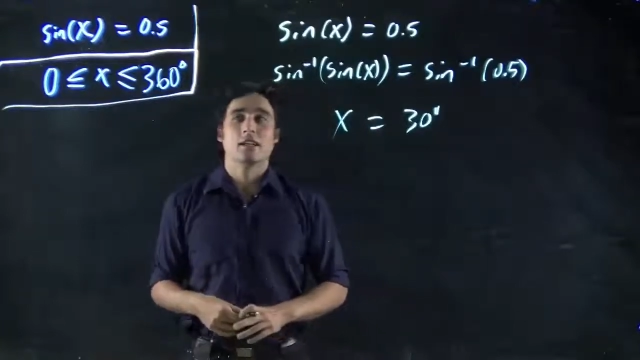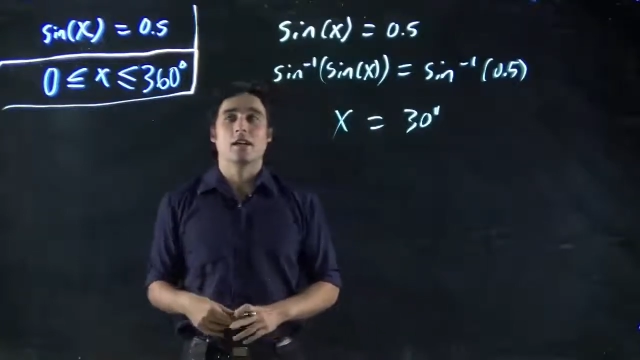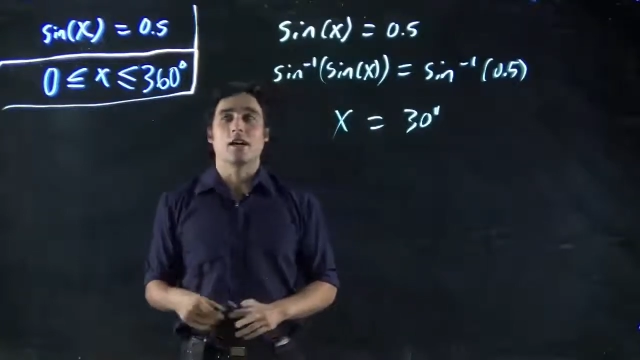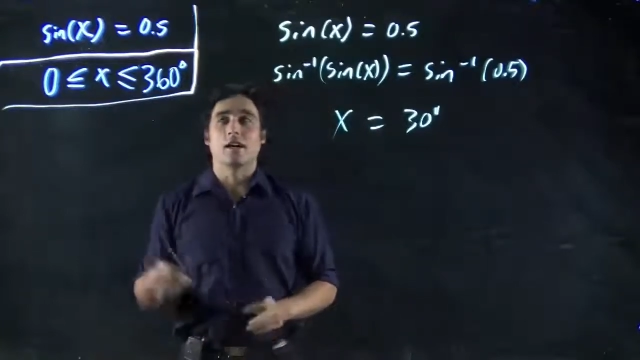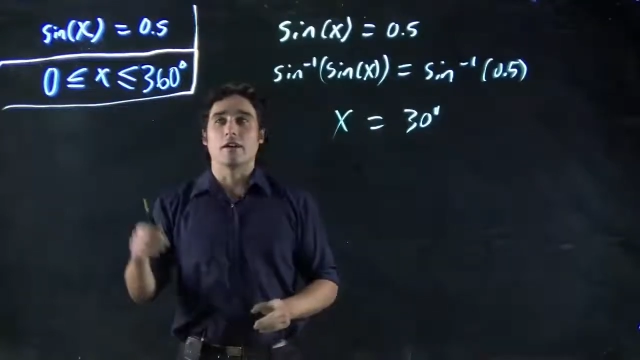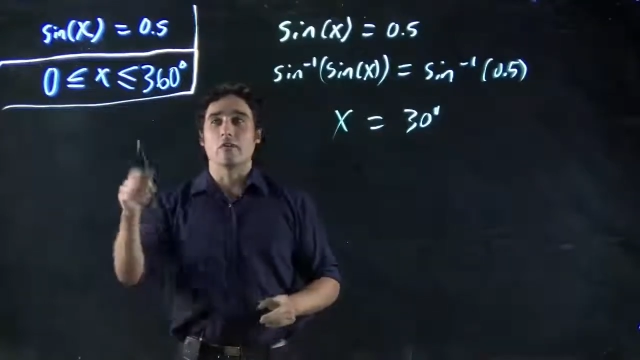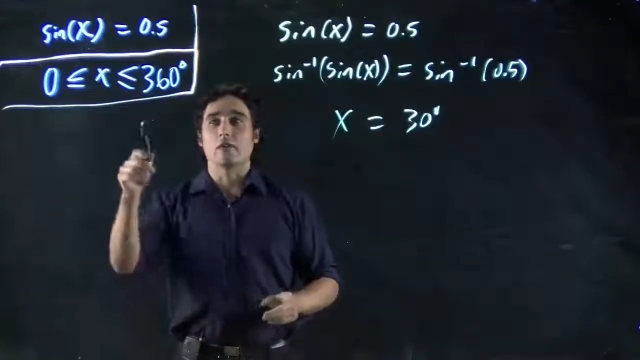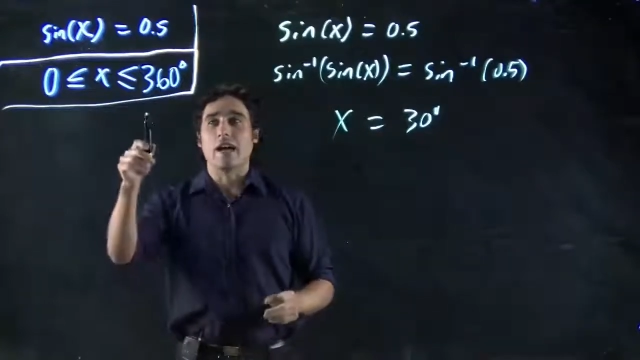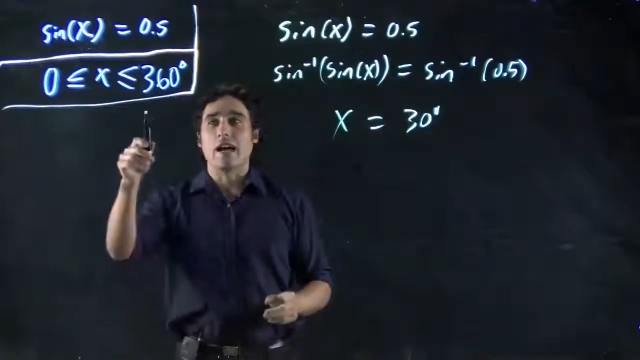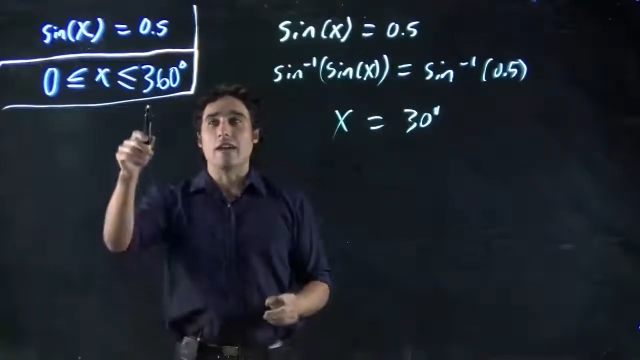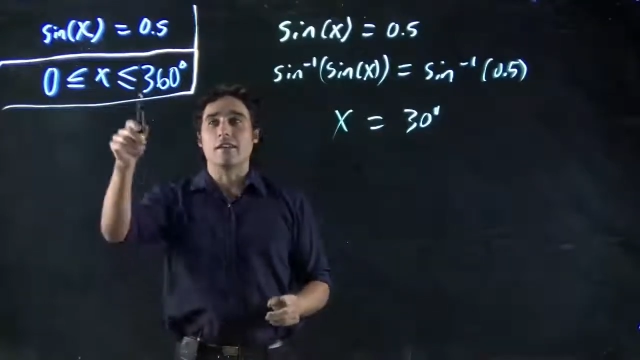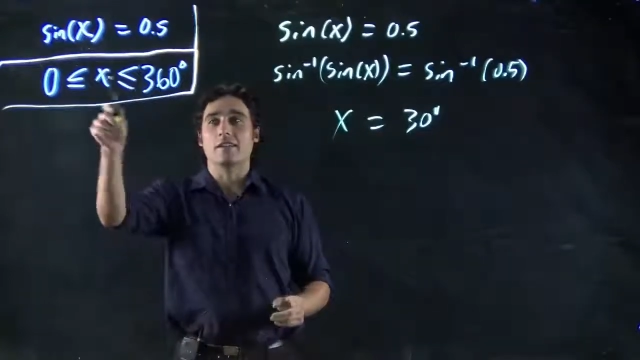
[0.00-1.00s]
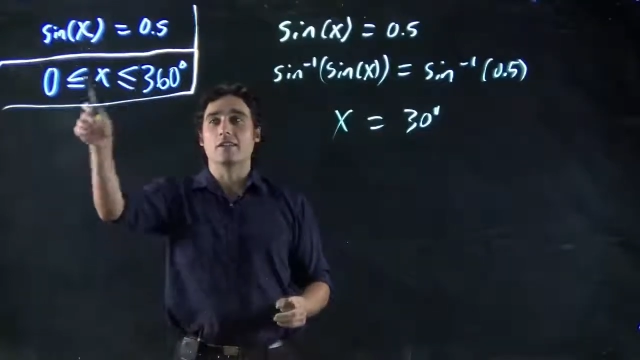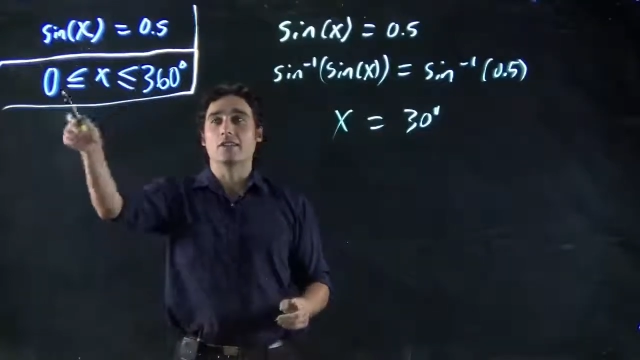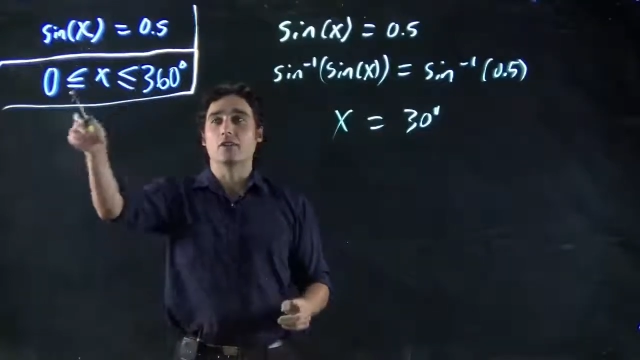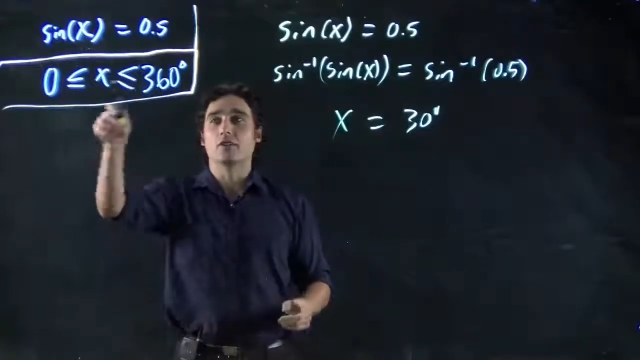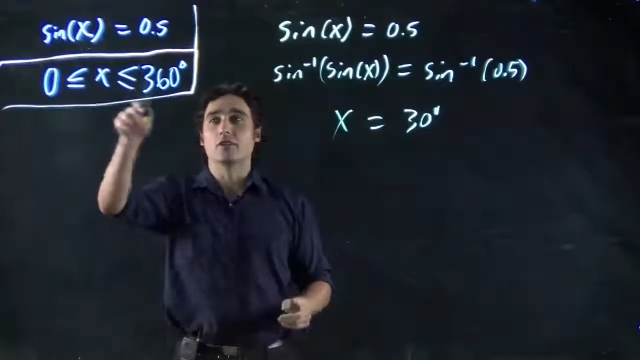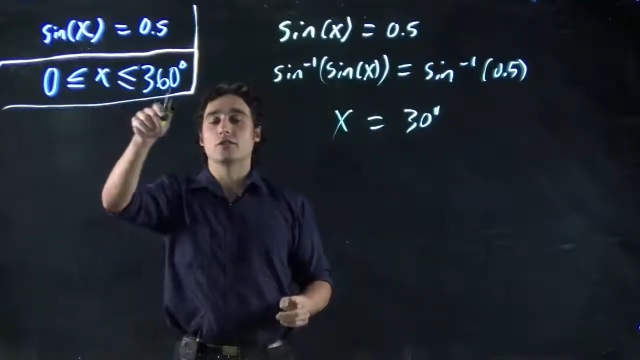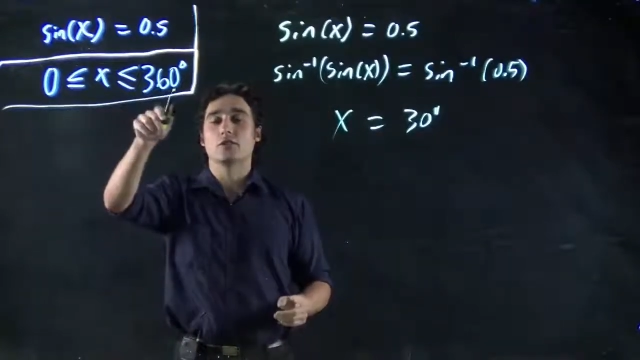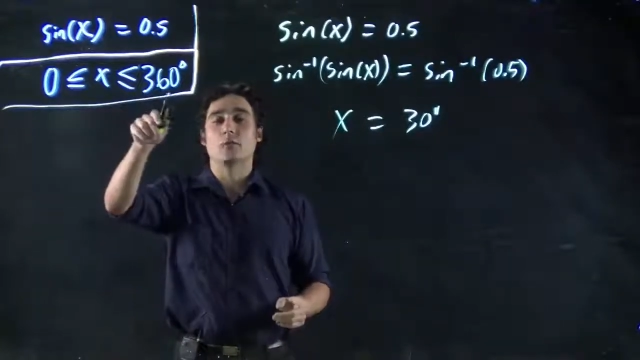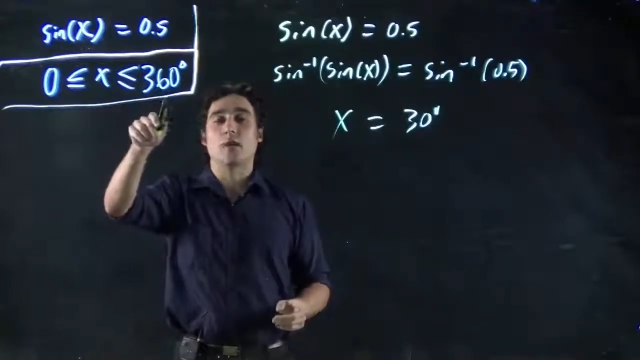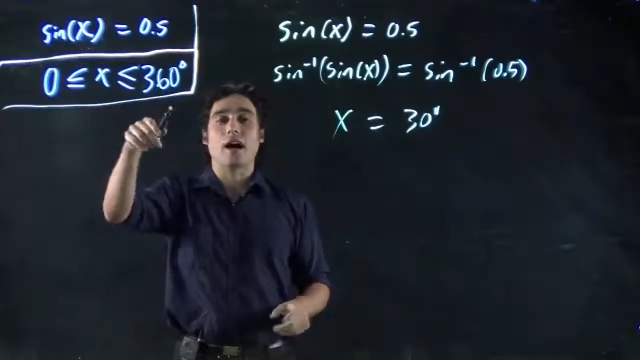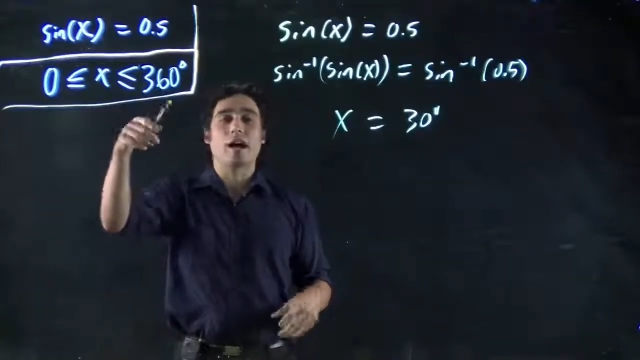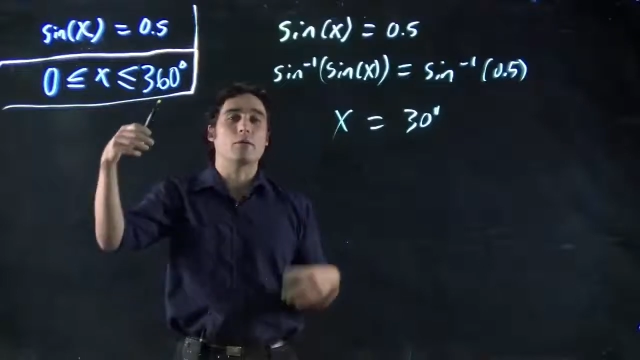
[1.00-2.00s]
Uh, if we had 0 to 2
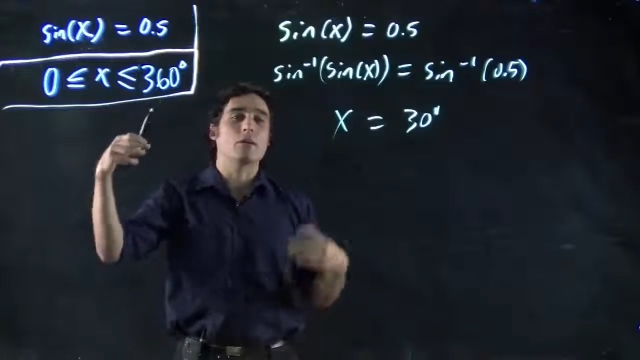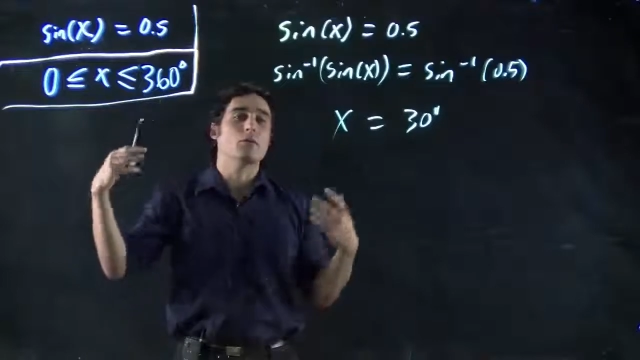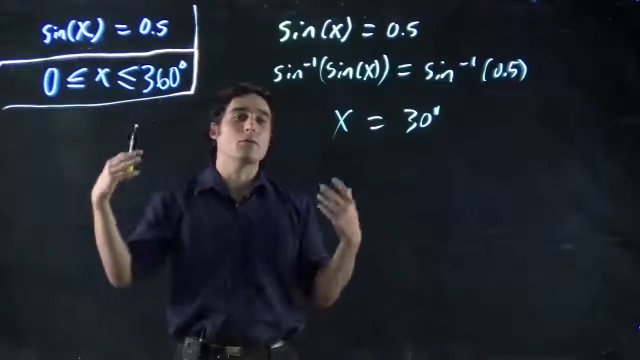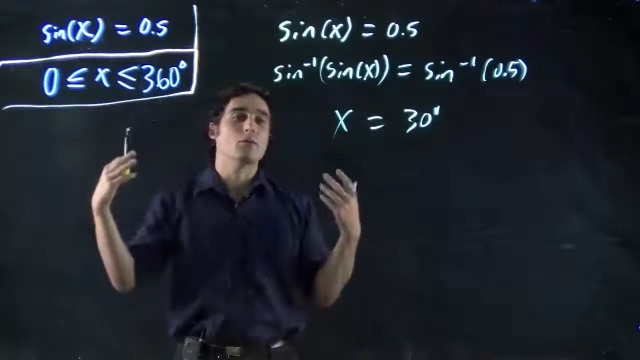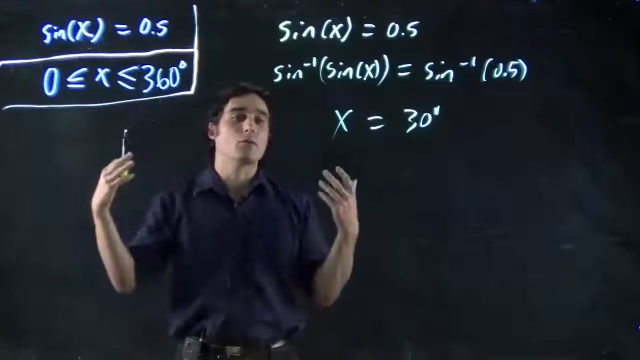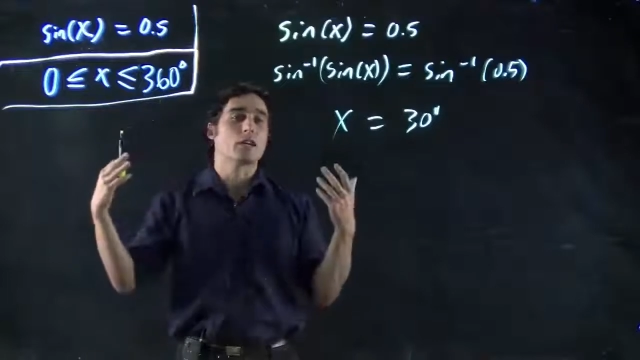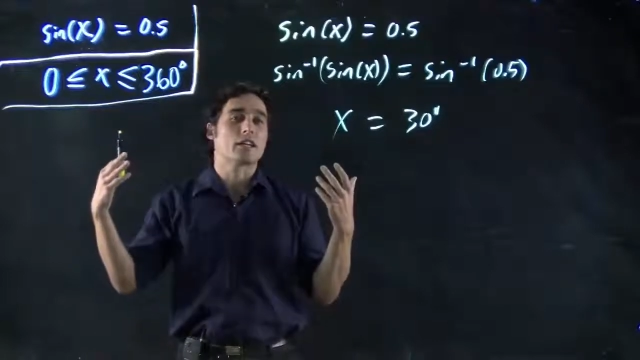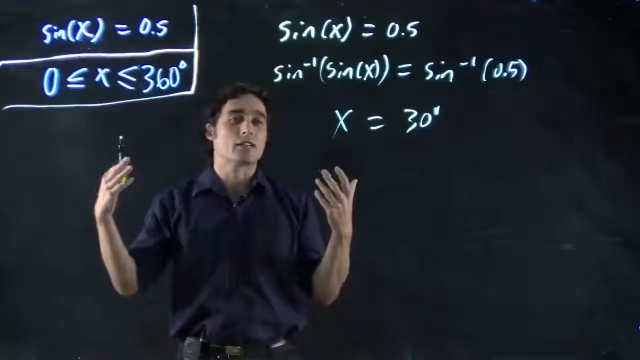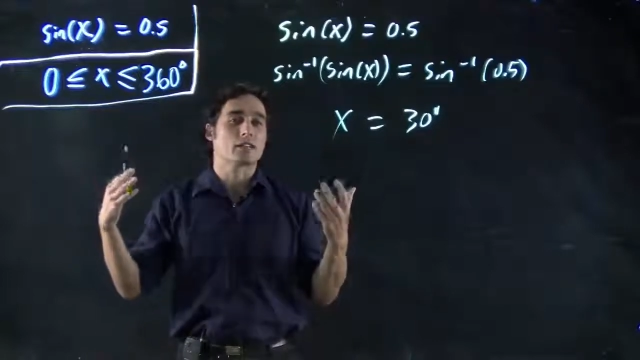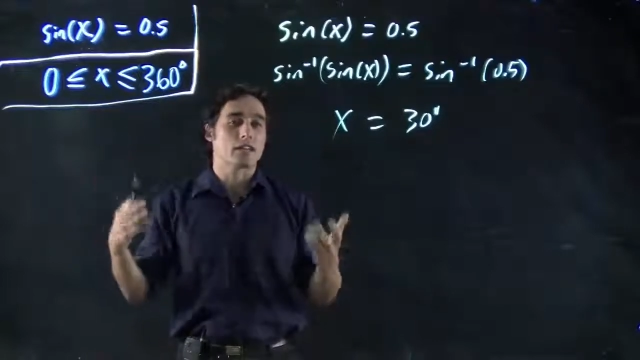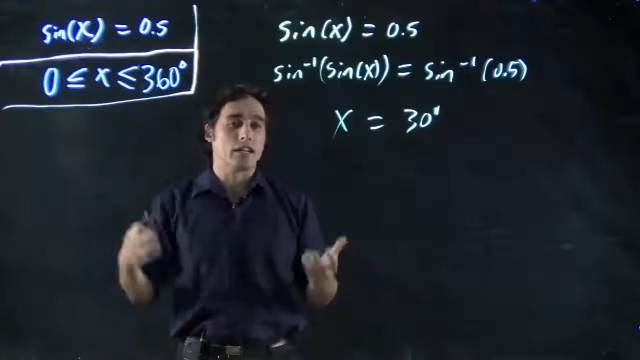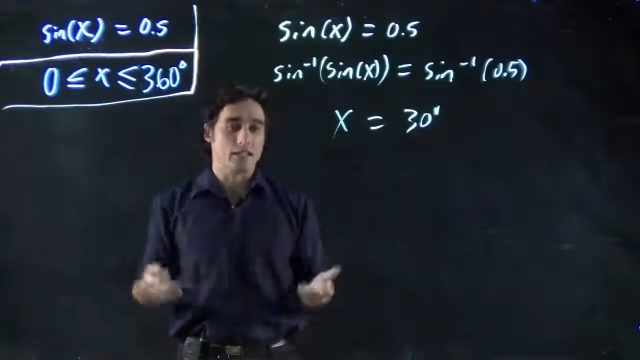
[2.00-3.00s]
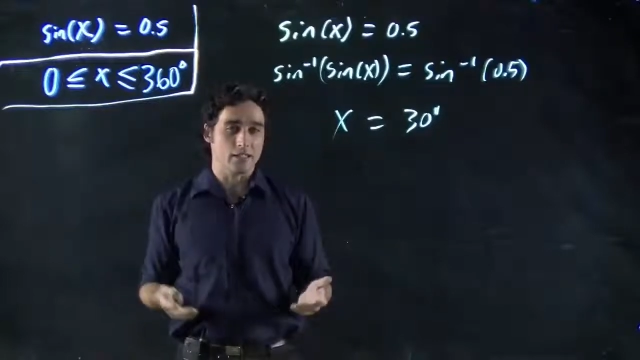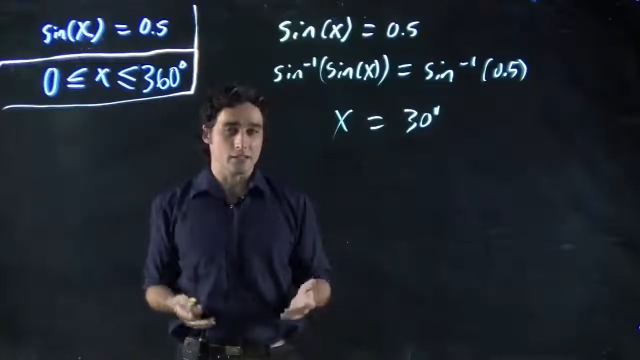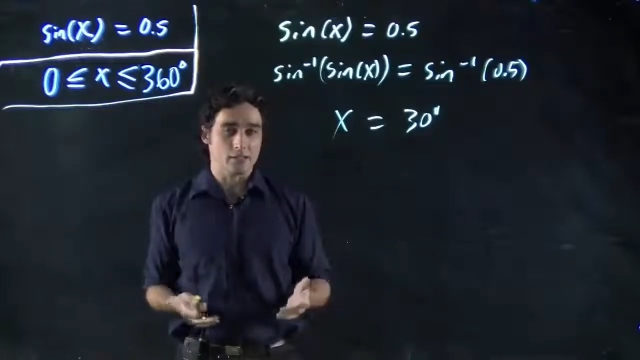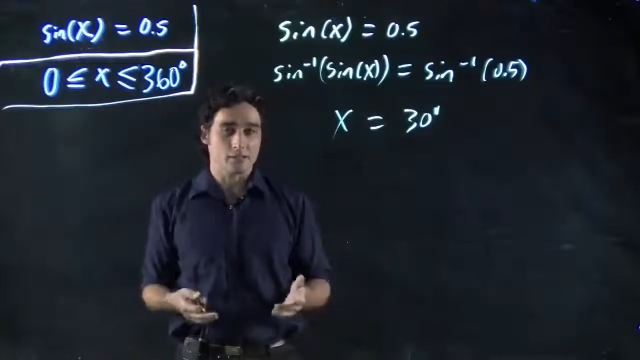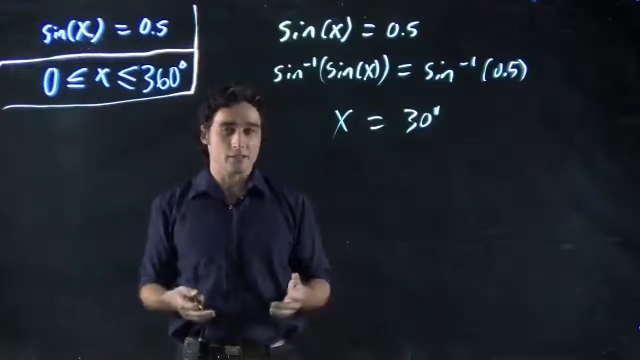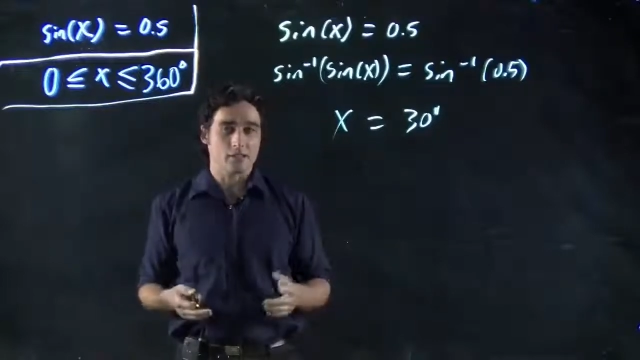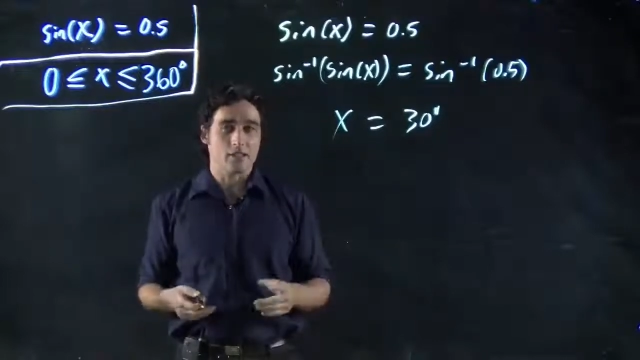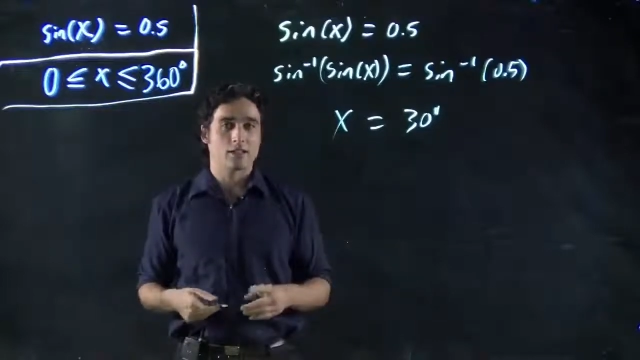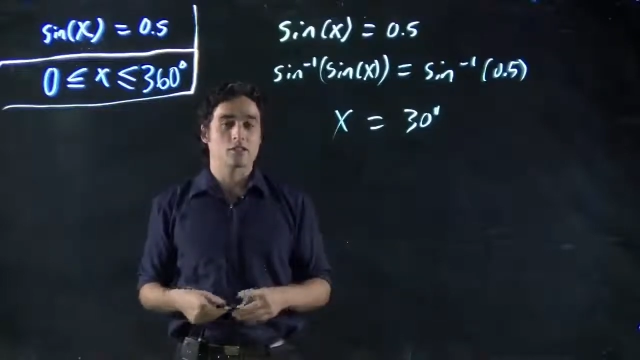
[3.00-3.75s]
pi, we would be working in radians.